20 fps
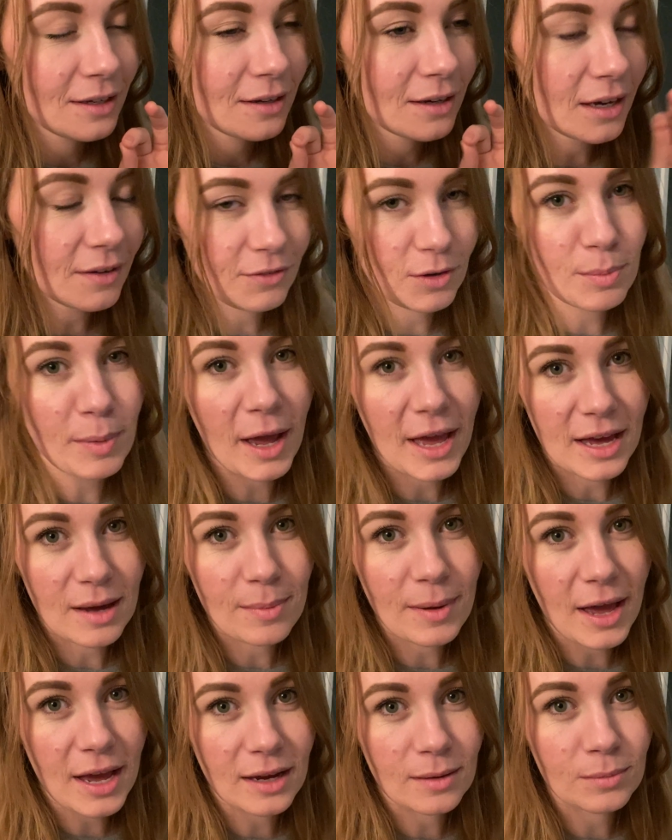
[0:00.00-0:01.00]
if you're buying a
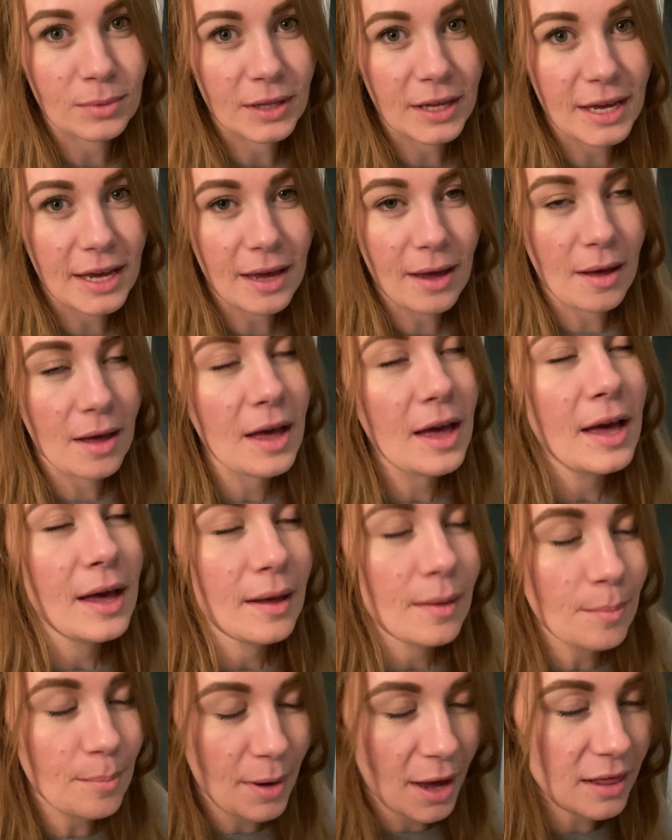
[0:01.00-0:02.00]
pack and play,
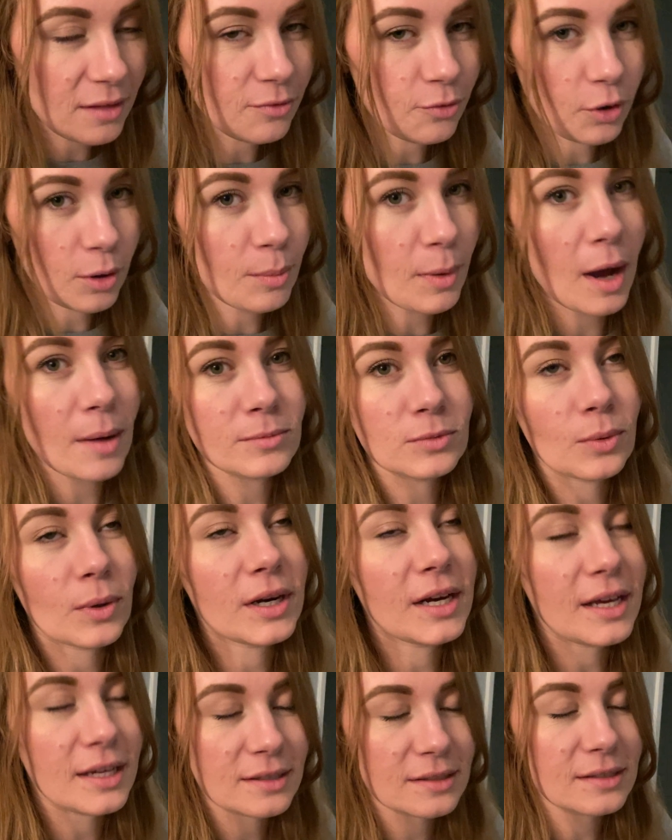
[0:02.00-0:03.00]
buy the 4Moms
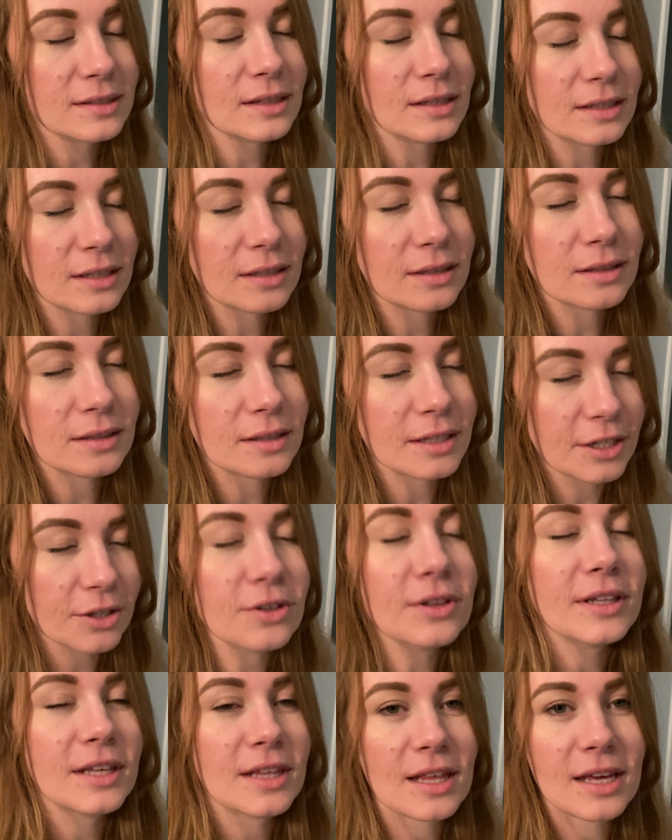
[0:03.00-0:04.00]
one. It's
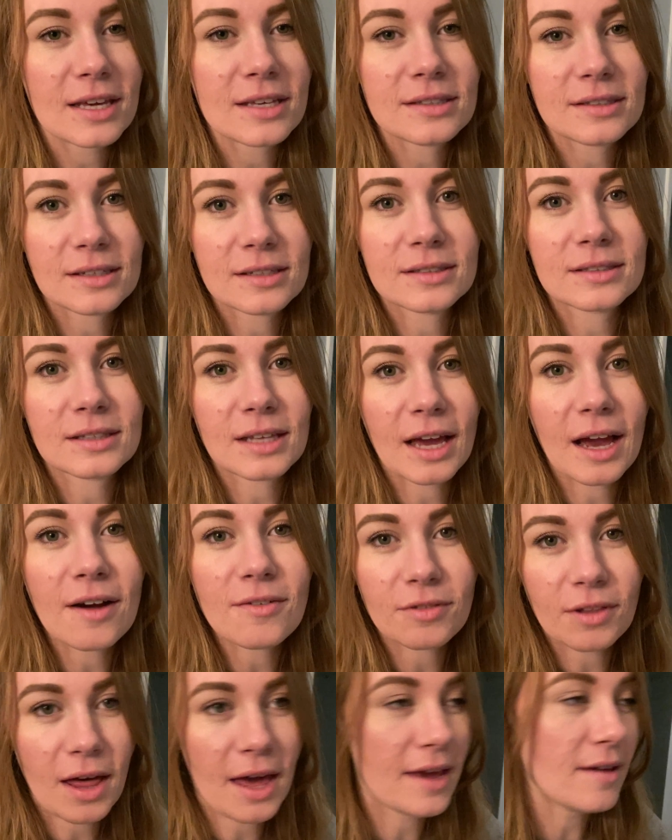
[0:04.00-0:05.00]
literally the easiest thing of
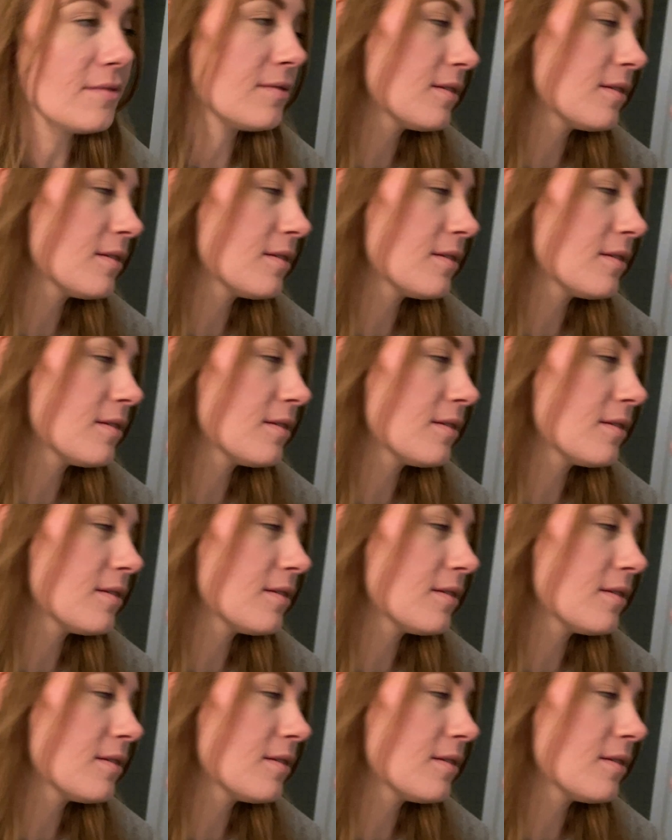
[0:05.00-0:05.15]
life.